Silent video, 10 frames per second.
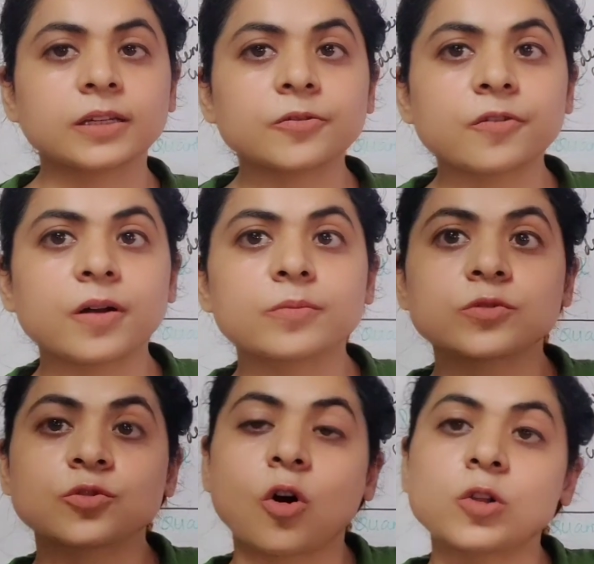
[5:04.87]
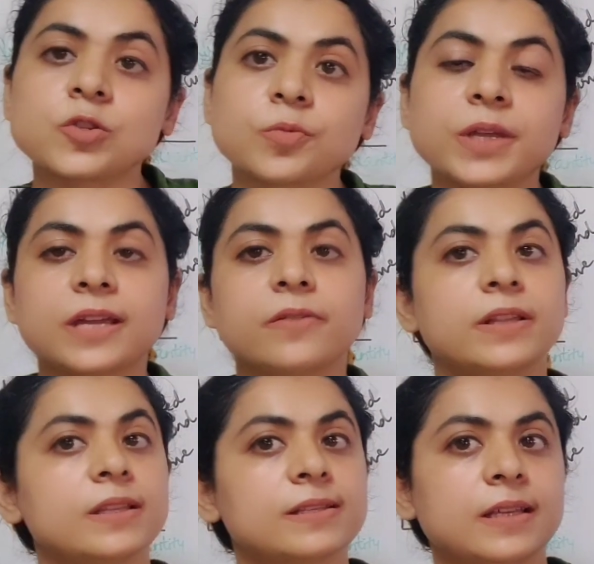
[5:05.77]
other firms also behave
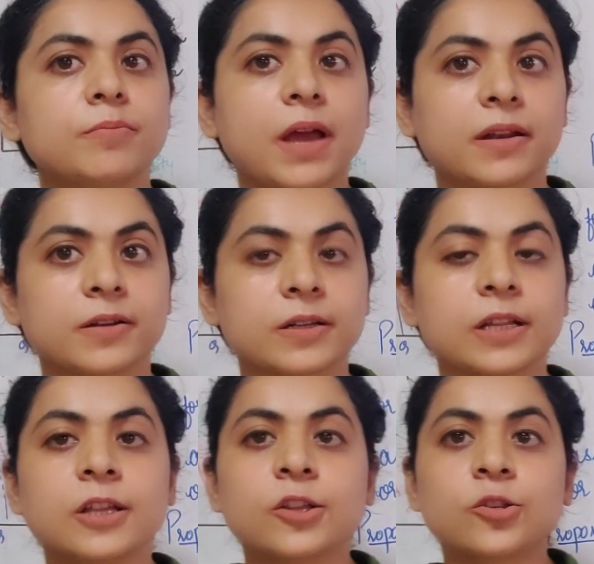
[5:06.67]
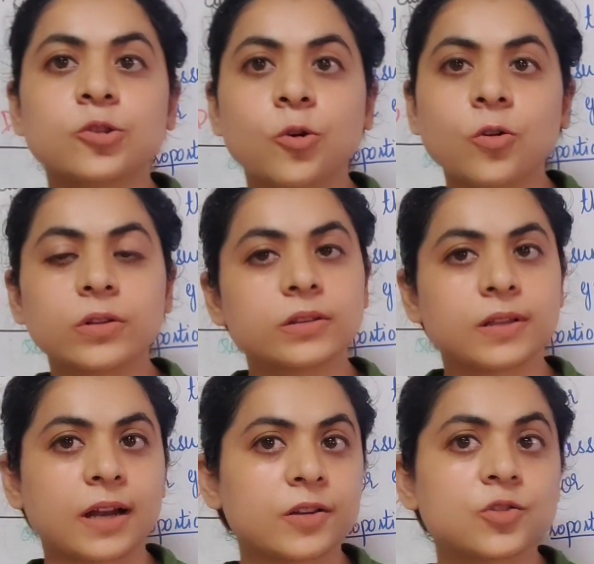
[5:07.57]
in the same manner. Though
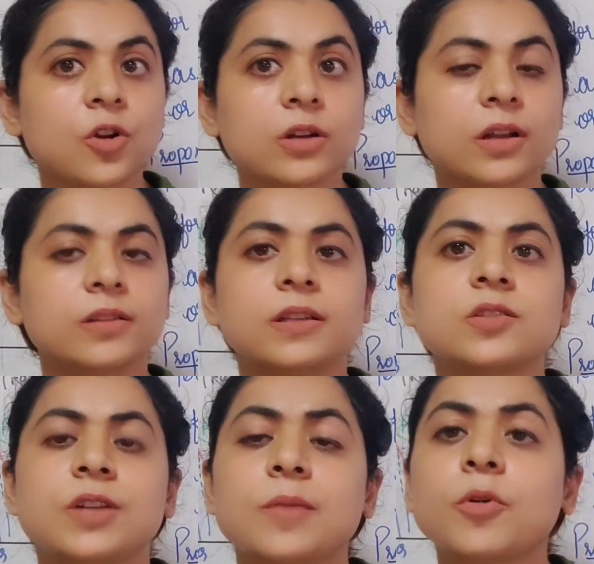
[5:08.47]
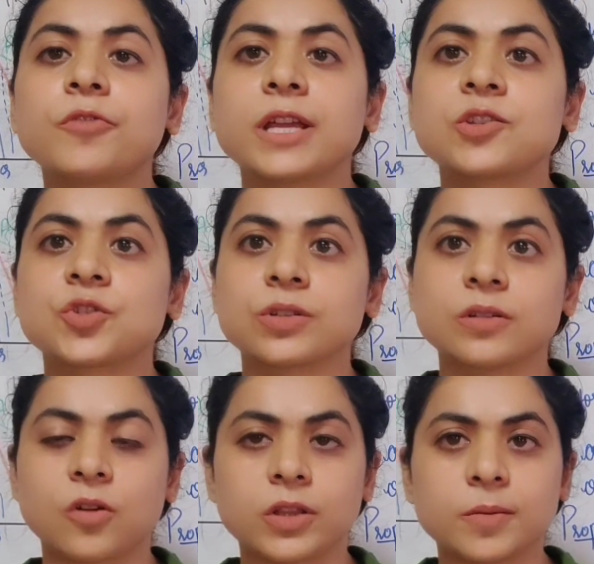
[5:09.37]
that is not this type of
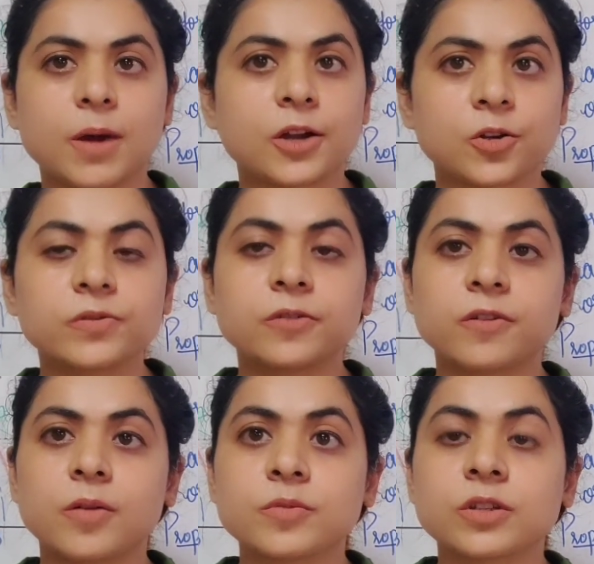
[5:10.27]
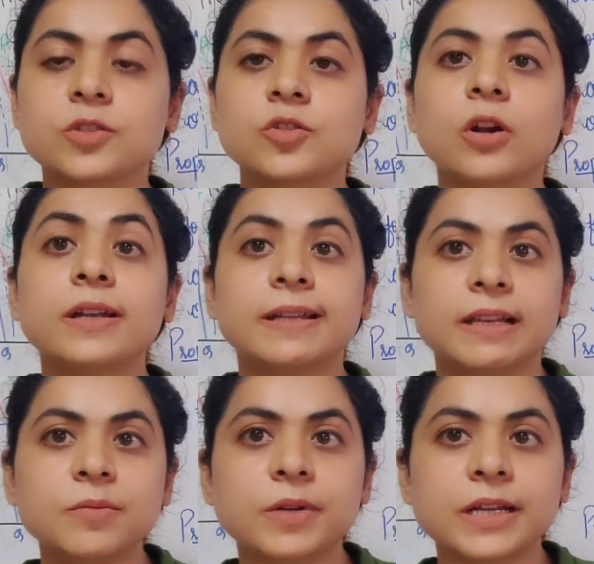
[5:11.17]
reaction on the part of the firms is not
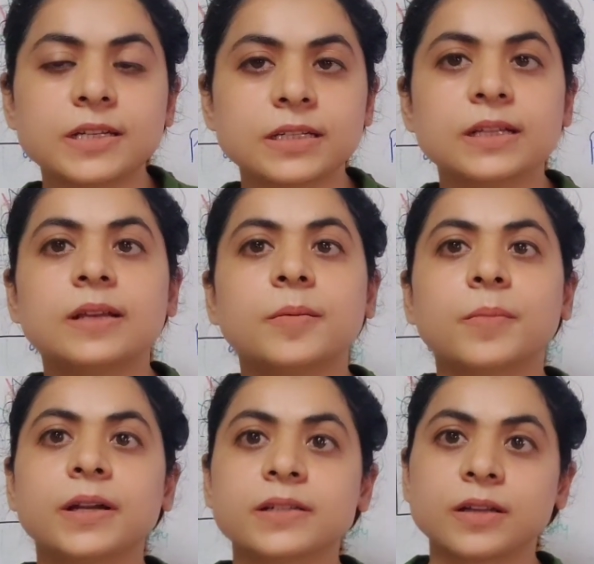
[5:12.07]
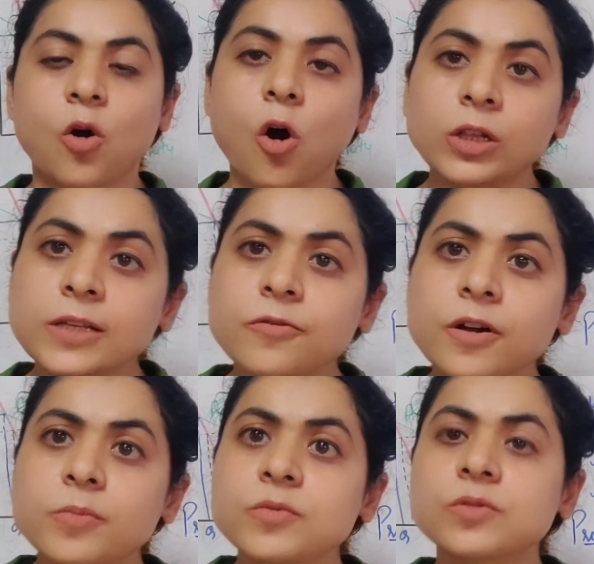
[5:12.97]
deliberate, but all the
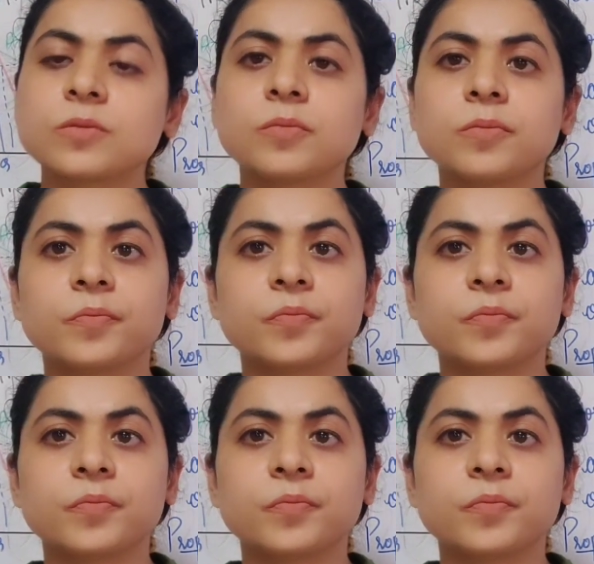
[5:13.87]
firms